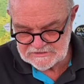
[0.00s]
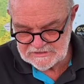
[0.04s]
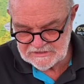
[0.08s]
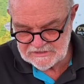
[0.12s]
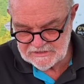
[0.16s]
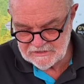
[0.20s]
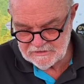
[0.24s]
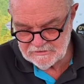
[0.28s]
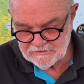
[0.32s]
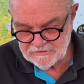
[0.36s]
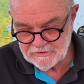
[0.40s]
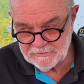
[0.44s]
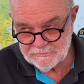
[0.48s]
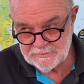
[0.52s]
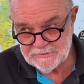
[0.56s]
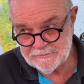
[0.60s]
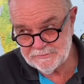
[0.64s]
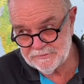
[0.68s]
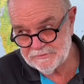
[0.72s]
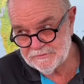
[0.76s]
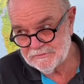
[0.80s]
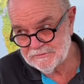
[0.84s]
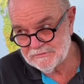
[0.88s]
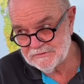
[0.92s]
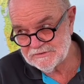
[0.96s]
Now, a lot of
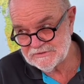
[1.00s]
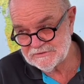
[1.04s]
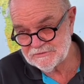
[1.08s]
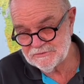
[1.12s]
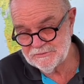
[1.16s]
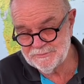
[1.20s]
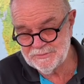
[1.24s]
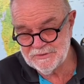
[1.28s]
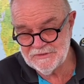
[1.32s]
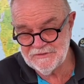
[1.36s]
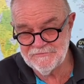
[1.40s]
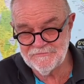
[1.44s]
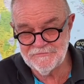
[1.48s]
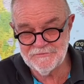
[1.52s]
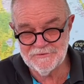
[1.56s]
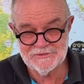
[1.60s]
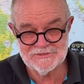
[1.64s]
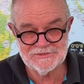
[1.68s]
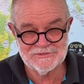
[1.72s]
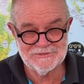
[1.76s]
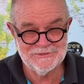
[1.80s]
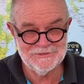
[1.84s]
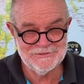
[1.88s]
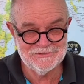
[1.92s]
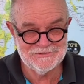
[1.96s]
people, this could be
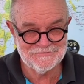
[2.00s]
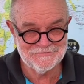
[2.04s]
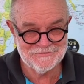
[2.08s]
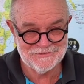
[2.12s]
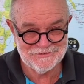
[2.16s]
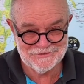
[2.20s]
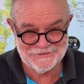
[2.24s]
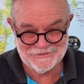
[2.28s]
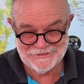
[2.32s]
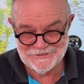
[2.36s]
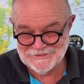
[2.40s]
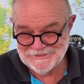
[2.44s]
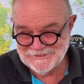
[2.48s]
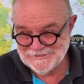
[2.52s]
first news for you,